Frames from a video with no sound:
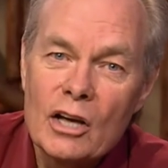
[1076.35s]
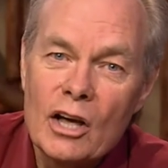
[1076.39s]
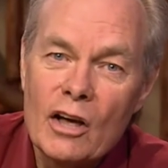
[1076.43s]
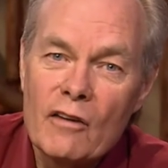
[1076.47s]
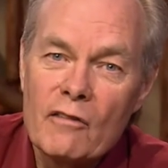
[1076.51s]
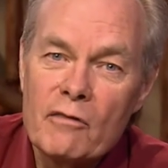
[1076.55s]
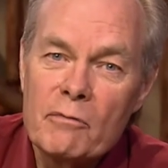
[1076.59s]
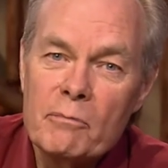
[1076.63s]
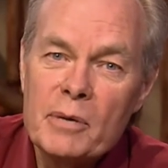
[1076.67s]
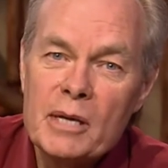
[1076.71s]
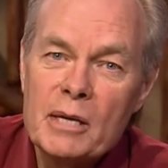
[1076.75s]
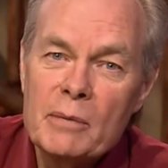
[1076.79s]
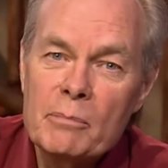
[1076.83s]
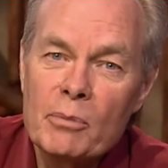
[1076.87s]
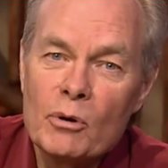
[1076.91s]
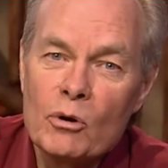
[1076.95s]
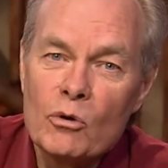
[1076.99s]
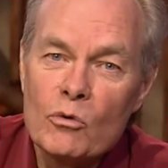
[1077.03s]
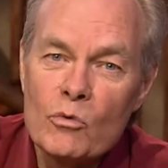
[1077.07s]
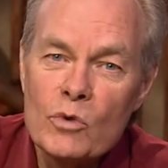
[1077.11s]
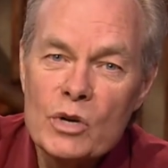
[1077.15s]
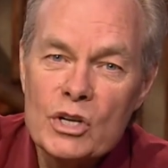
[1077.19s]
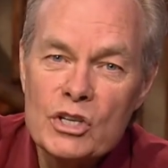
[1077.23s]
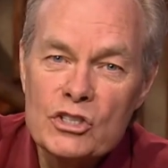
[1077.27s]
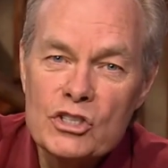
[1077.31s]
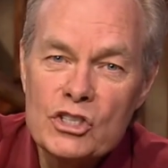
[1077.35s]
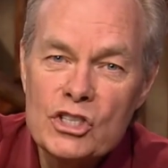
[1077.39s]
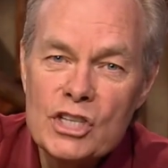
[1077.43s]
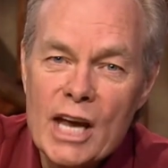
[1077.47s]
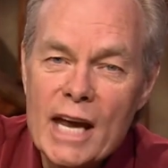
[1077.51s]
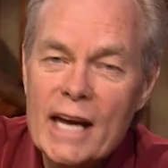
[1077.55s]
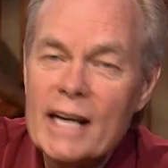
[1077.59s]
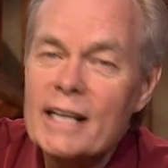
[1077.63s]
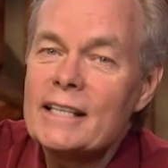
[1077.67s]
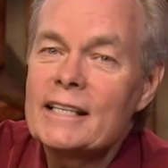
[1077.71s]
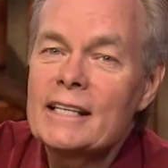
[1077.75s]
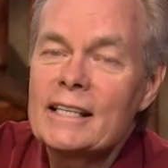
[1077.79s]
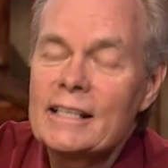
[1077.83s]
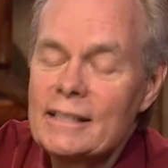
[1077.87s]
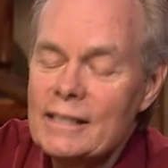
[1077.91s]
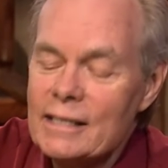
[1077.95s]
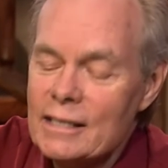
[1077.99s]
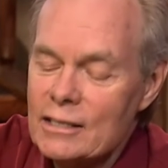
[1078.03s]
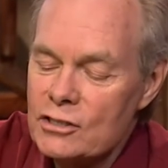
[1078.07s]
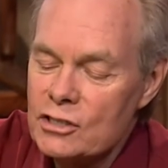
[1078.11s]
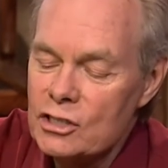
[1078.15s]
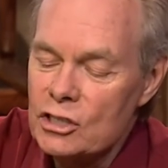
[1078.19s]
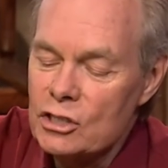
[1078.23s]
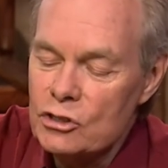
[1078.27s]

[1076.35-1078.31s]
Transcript: of people rejecting this